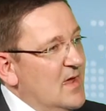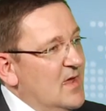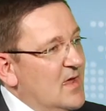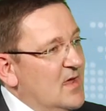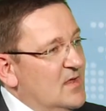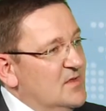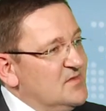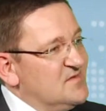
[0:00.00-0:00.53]

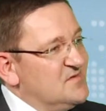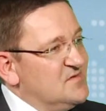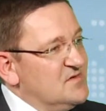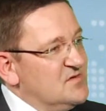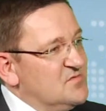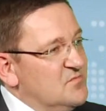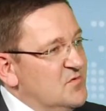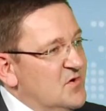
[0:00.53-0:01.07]
and the
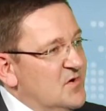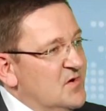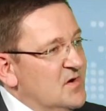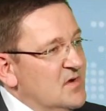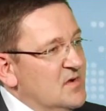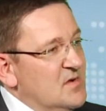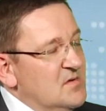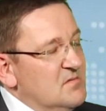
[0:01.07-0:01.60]
cities were,
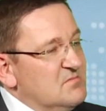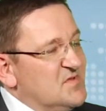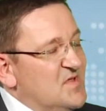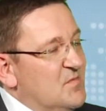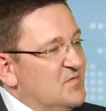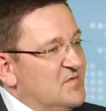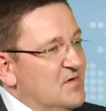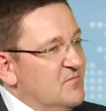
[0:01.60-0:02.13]

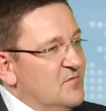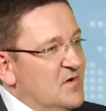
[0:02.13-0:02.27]
some of them